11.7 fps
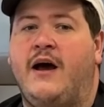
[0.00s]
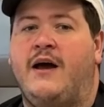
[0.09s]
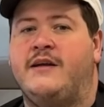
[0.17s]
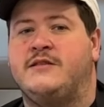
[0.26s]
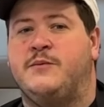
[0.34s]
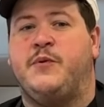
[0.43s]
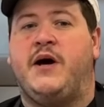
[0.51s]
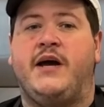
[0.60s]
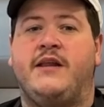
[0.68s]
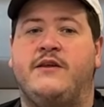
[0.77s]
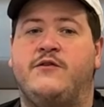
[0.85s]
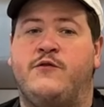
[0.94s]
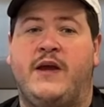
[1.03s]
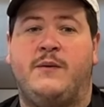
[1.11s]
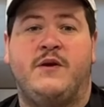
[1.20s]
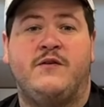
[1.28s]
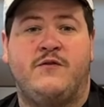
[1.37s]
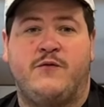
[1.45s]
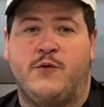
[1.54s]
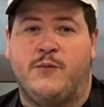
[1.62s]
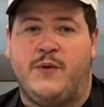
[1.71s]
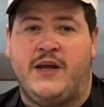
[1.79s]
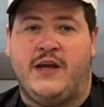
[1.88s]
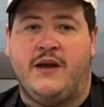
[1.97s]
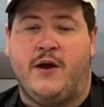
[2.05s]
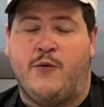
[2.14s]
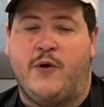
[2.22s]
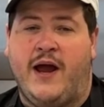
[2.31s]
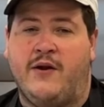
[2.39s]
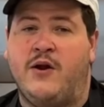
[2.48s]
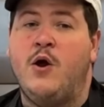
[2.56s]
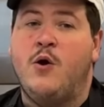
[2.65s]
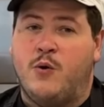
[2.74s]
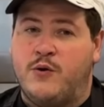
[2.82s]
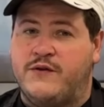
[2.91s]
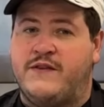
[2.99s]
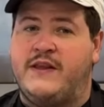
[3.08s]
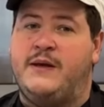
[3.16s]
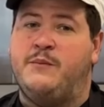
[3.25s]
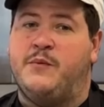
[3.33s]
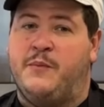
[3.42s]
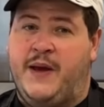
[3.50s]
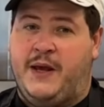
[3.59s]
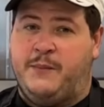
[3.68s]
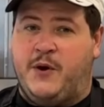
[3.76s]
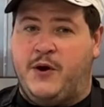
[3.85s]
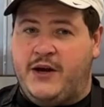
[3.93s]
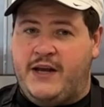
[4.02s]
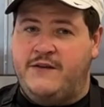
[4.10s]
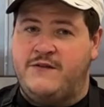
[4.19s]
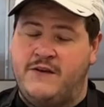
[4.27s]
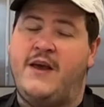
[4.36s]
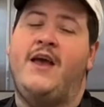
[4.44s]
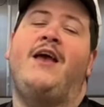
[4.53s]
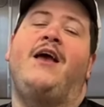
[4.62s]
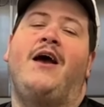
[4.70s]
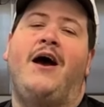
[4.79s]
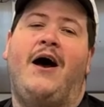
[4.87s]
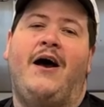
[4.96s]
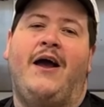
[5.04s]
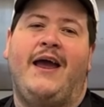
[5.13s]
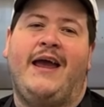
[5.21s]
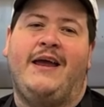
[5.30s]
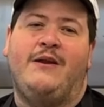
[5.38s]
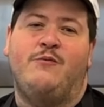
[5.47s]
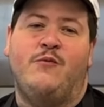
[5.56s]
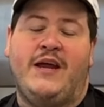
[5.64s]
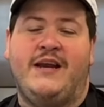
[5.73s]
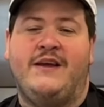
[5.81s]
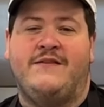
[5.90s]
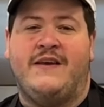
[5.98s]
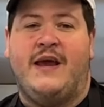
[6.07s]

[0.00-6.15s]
It's a pie that's famous for being around horse-themed May parties, and it is